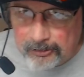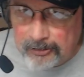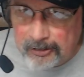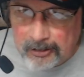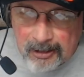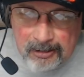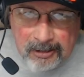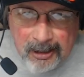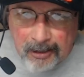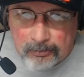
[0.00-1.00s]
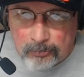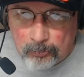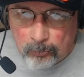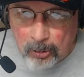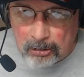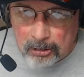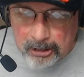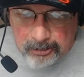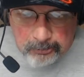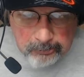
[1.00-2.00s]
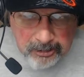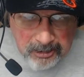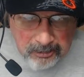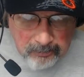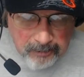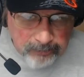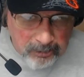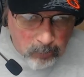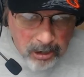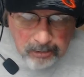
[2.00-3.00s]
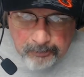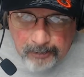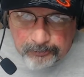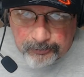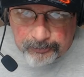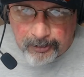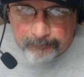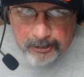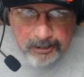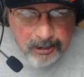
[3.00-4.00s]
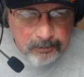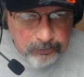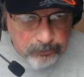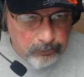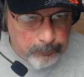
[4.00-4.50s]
and that we're into the aircraft, like walk arounds and stuff like that. So,